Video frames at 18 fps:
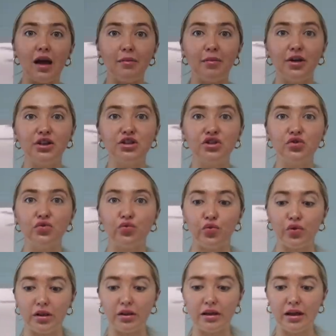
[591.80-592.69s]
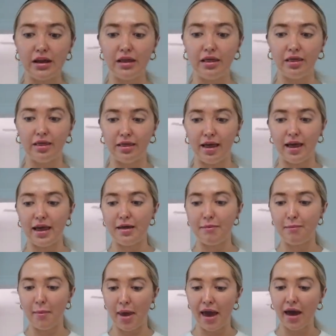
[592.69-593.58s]
I'm gonna do really light
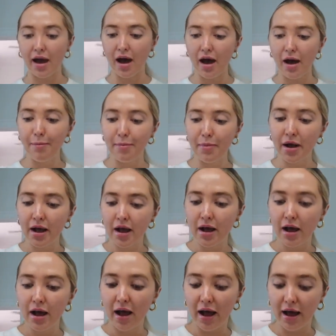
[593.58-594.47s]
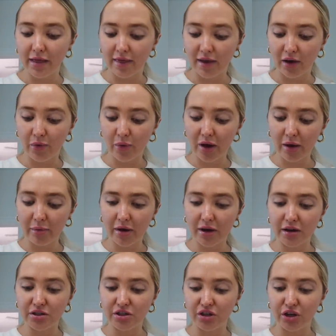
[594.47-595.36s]
makeup I think what I'm
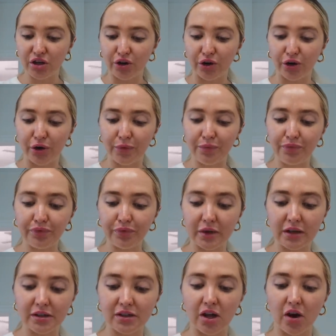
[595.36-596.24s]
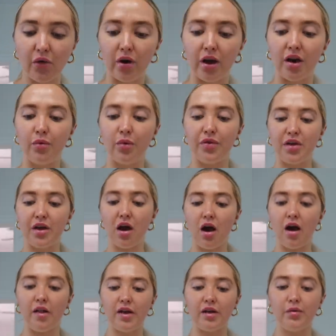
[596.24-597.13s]
gonna do is go in with the
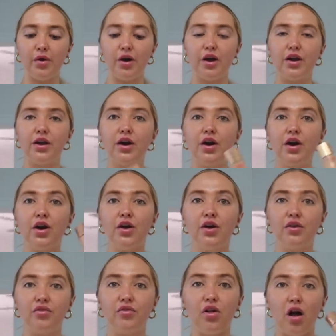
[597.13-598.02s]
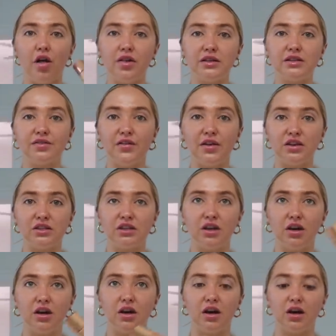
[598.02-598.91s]
Hollywood Flawless
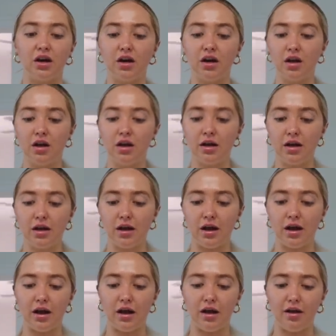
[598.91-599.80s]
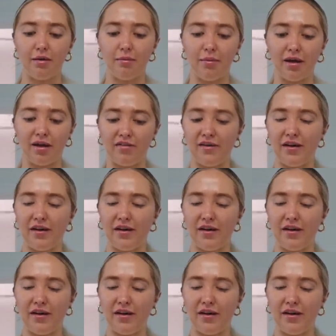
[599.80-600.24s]
Filter um, like